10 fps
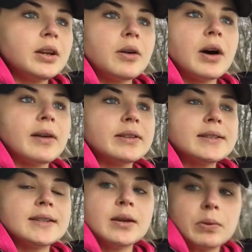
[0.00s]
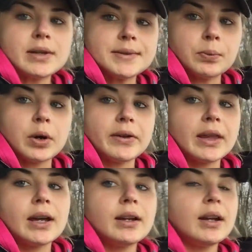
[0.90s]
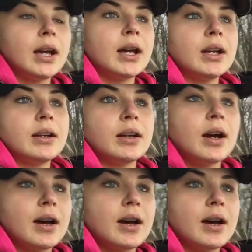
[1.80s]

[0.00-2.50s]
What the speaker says: obviously it wasn't worth it. And